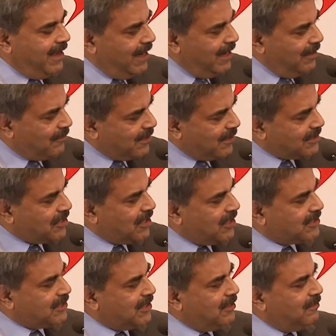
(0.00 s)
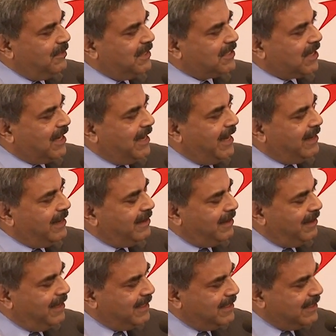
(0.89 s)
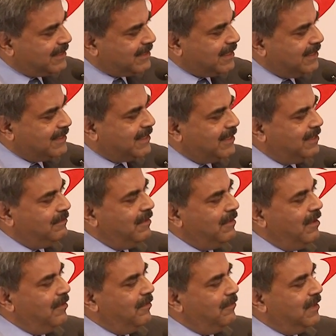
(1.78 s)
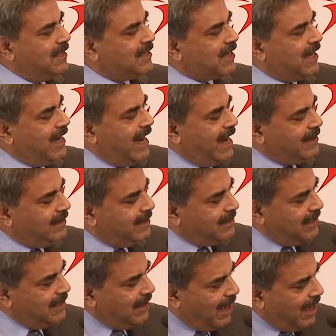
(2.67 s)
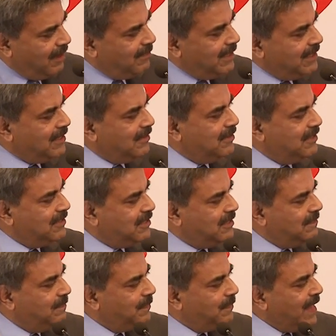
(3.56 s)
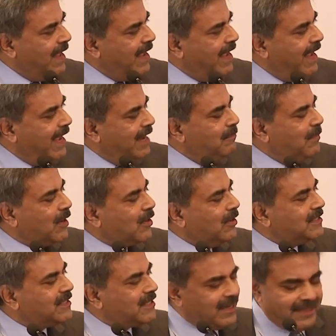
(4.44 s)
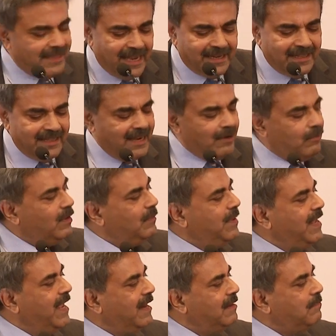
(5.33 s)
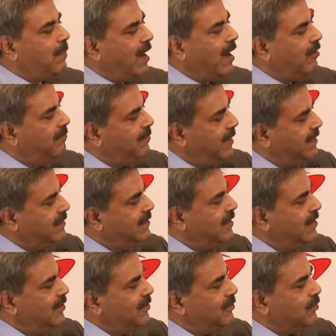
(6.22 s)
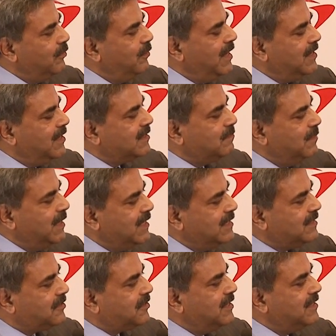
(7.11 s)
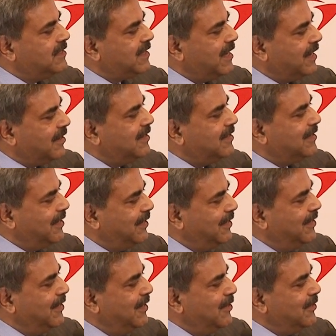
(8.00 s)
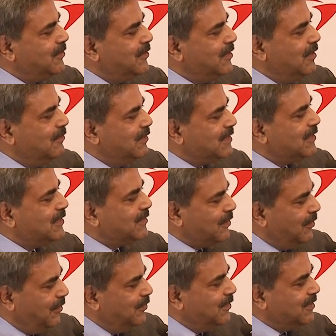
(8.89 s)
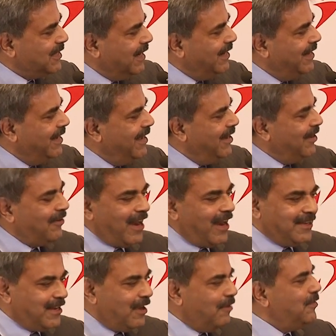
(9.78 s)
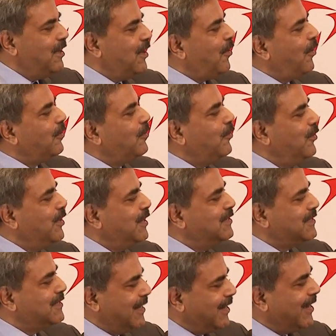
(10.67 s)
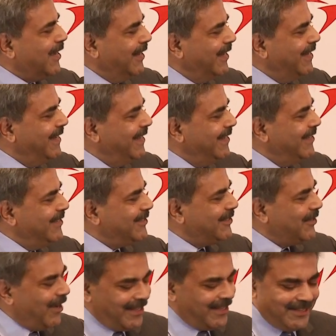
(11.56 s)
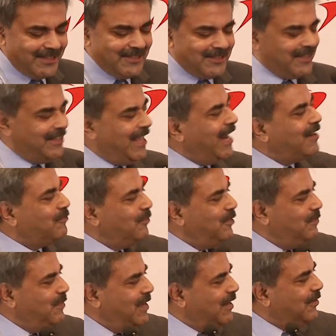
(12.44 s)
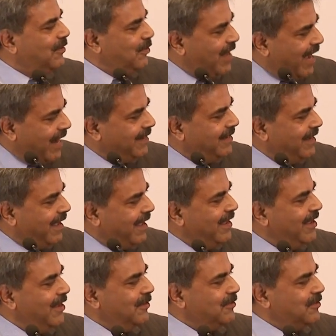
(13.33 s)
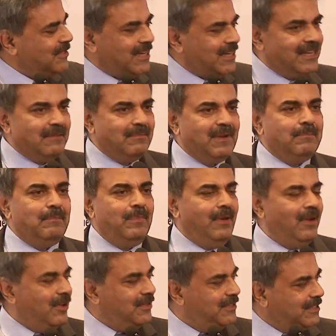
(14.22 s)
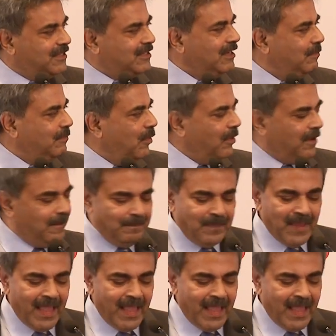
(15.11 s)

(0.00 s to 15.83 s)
infrastructure, which can handle legislative, which can handle the liability regime. And because, sir, then there will be empowerment to various ministry secretary to give us a solution. Right now, we are all going in circle. So I think so that would be a good idea to set up a logistic board.